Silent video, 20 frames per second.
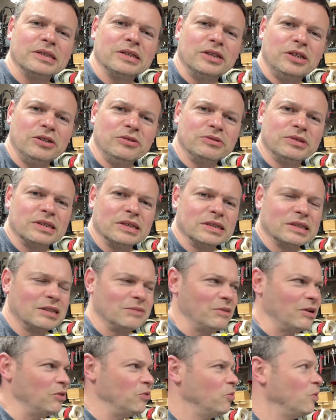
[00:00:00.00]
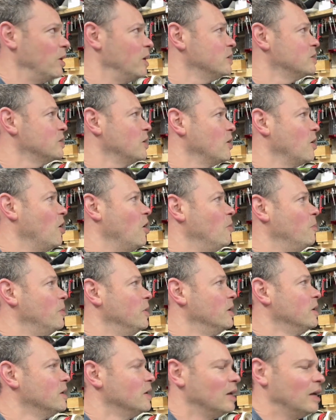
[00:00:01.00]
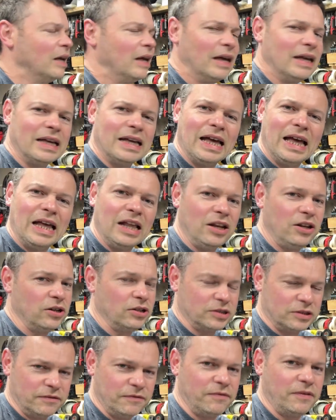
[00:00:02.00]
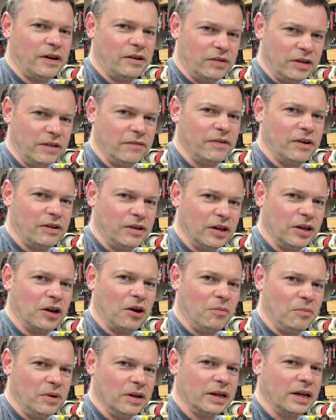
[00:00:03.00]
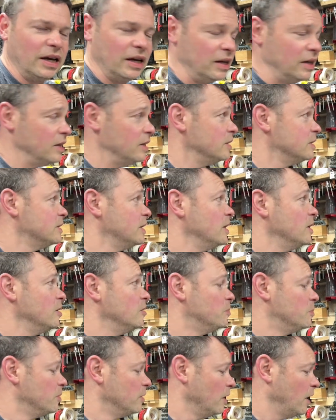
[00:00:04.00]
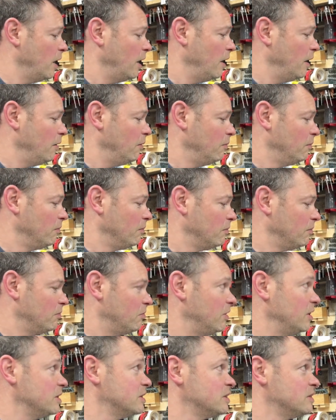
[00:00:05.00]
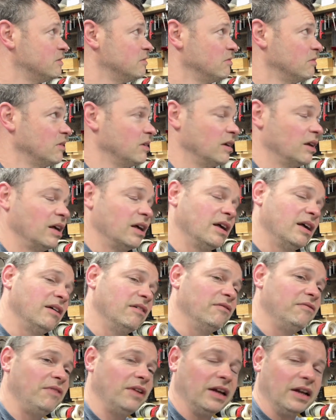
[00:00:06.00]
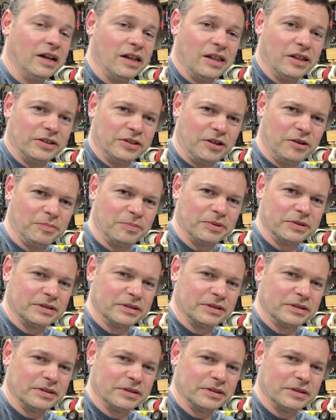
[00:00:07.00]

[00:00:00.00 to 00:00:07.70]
a new system out where it's got a hopper. It looks very, very complicated to set up. This, fling it on the top,